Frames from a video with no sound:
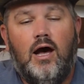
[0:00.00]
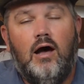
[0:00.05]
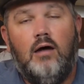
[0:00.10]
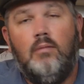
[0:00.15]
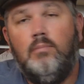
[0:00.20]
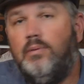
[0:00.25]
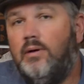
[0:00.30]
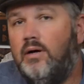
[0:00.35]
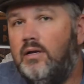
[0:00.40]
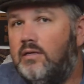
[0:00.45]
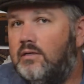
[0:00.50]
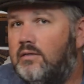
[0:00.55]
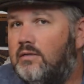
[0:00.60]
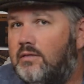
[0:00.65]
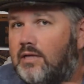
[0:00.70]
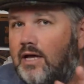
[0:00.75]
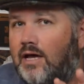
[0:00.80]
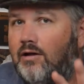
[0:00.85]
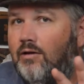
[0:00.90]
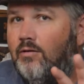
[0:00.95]
But
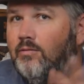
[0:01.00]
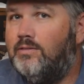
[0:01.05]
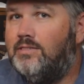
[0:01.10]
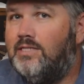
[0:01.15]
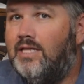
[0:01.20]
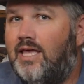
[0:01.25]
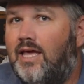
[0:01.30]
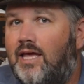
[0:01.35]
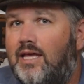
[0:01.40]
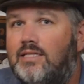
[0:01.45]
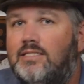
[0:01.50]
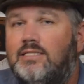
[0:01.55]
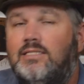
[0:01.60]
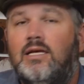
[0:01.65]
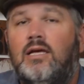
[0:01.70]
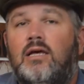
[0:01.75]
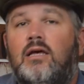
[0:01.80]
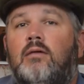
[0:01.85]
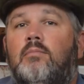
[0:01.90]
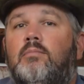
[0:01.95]
not always the case,
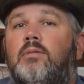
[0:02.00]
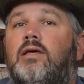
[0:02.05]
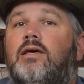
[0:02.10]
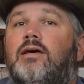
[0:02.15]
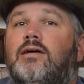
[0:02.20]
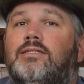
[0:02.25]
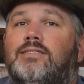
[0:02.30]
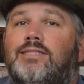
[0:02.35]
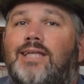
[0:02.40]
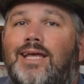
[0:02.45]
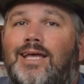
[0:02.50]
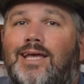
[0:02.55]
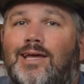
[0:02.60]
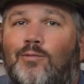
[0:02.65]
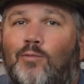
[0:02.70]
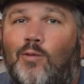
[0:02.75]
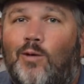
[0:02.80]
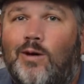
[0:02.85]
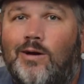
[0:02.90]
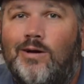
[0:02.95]
because they
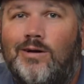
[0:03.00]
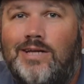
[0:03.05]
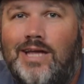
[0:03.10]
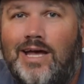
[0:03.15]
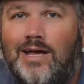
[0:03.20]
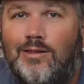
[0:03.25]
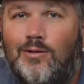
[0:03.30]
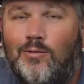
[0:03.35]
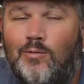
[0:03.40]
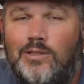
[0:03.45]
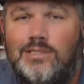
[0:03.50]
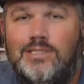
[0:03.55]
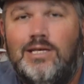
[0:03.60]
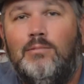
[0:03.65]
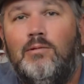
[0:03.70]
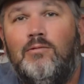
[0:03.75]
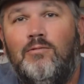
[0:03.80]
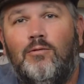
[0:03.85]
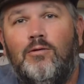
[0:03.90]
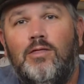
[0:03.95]
can water down the whiskey
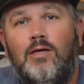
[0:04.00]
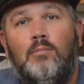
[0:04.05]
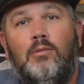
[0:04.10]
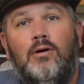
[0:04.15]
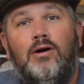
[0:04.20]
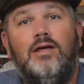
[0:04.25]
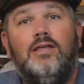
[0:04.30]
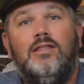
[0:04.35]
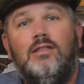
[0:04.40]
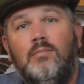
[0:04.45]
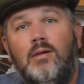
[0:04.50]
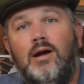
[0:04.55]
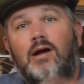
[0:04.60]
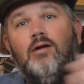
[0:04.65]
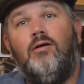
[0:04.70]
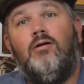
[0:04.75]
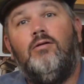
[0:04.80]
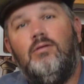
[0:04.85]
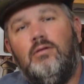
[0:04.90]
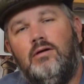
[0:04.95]
before they put it in the
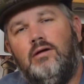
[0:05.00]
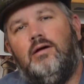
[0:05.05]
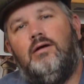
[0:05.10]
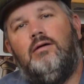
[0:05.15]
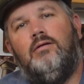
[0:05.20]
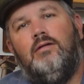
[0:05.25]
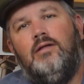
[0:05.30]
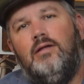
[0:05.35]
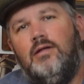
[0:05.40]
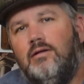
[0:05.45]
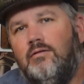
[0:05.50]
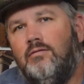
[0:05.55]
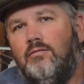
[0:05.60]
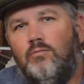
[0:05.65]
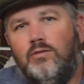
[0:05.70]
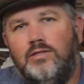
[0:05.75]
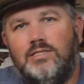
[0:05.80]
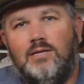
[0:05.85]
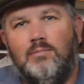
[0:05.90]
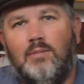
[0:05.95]
barrel.
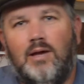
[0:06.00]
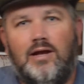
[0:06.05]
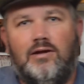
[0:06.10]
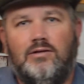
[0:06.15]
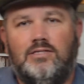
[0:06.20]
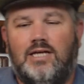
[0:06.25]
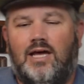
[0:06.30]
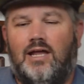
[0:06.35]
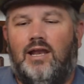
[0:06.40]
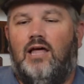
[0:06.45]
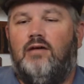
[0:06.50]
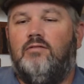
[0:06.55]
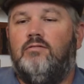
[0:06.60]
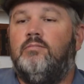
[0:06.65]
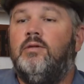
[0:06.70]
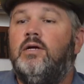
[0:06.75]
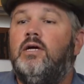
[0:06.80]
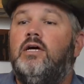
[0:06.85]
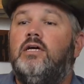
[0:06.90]
Whiskey makers, you gotta love them.